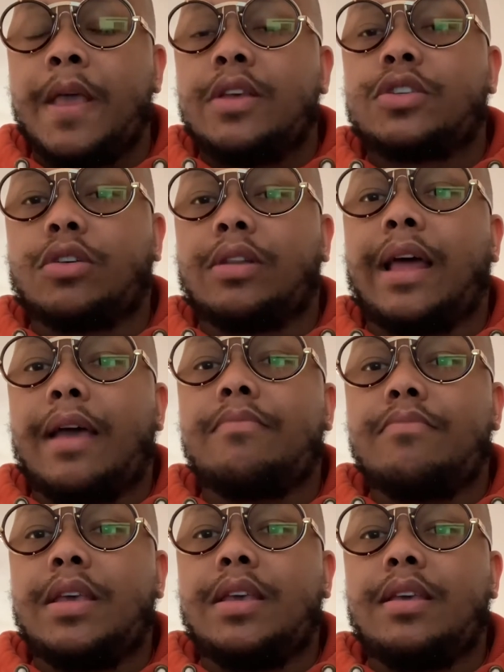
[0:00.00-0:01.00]
So let
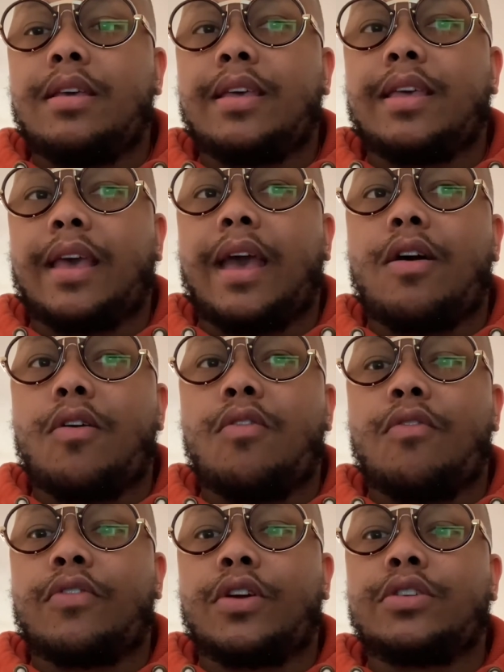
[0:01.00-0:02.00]
me get
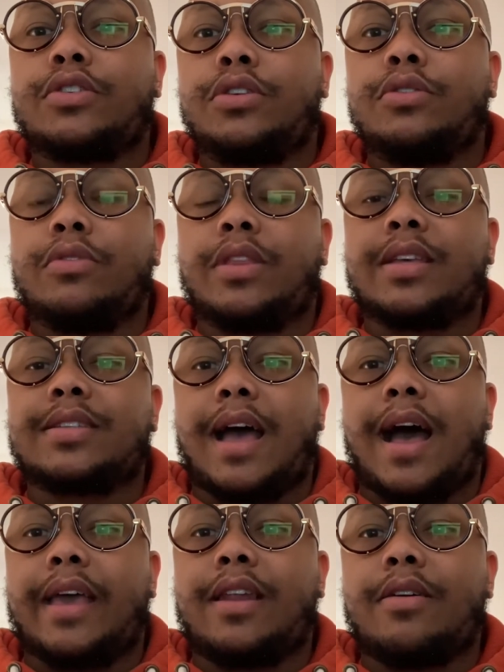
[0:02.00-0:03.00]
over to this
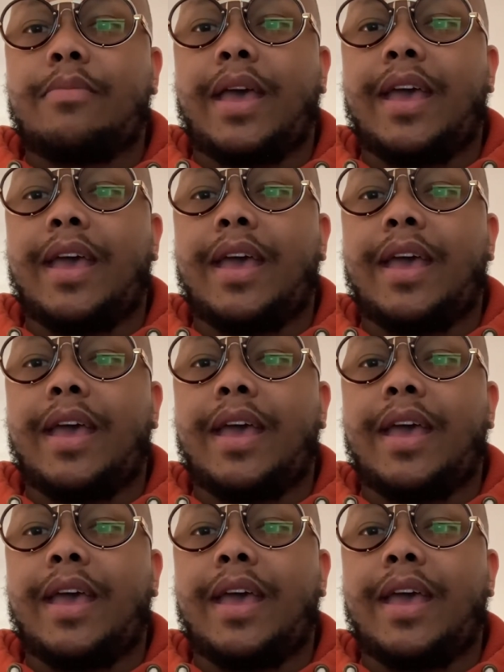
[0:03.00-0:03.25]
item